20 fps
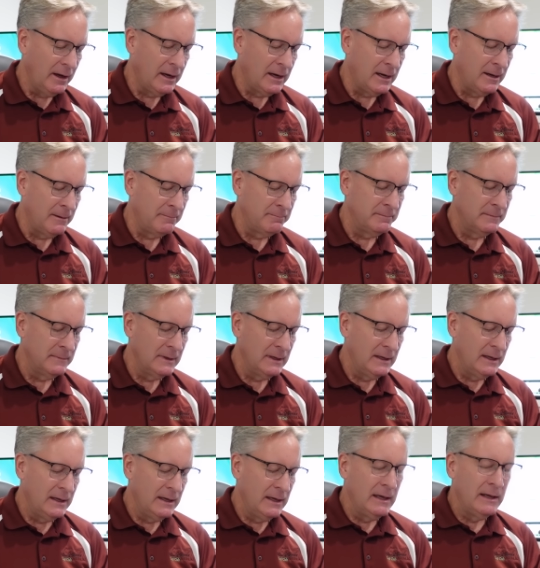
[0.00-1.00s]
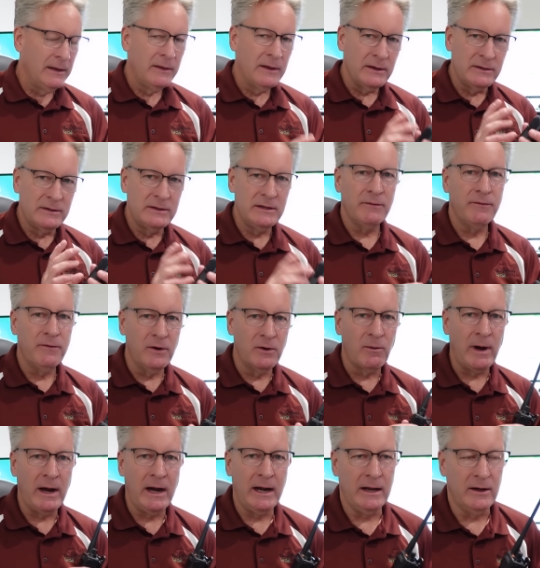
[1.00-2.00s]
The different
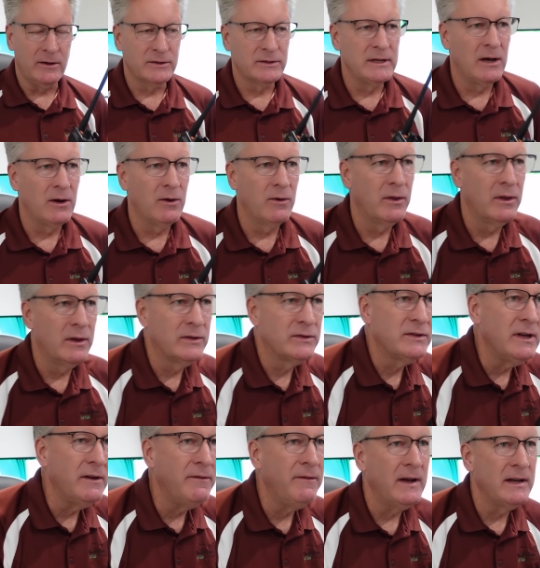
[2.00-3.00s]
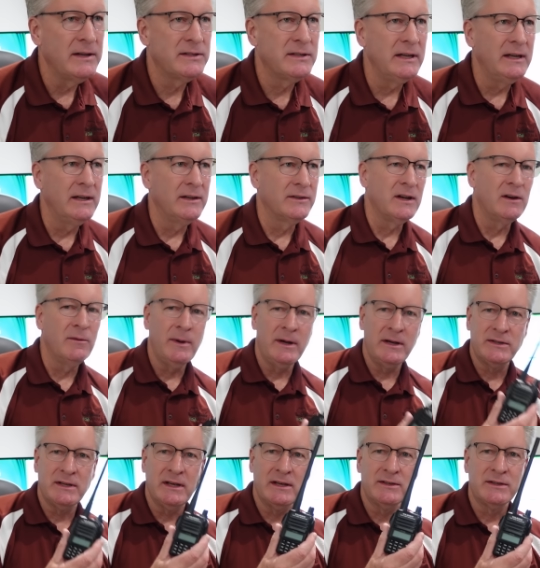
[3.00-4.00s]
radios. Now the stuff I see is everybody
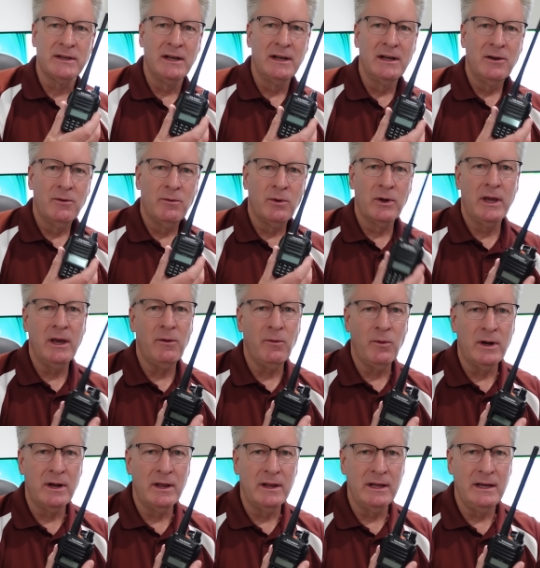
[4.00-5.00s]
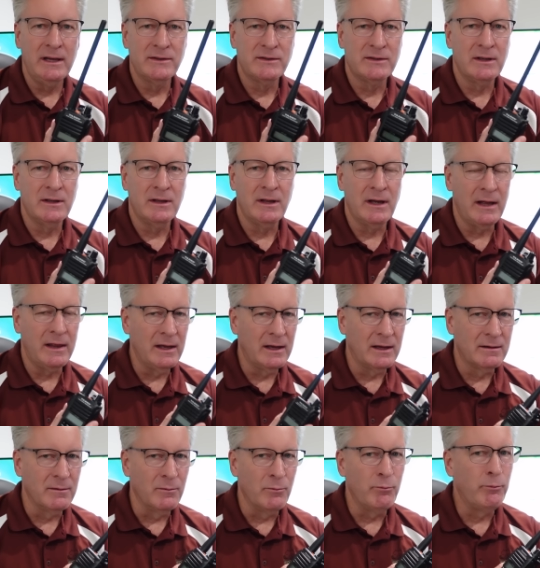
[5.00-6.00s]
says, well, get one of these. I
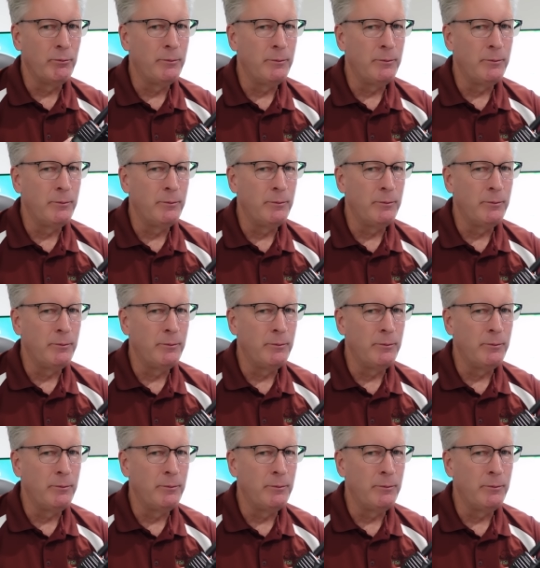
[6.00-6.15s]
think